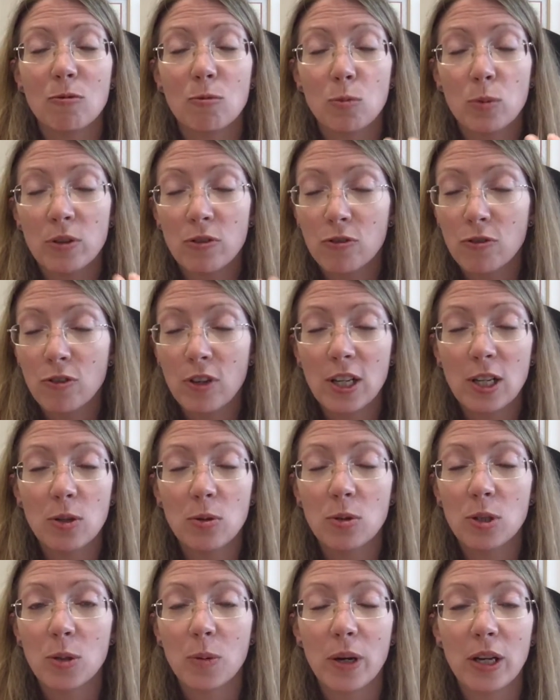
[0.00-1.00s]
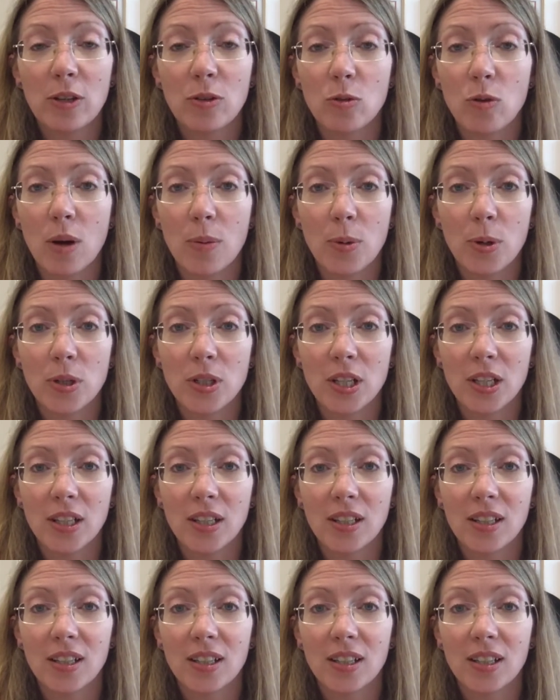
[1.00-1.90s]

We feel it all the way through our body.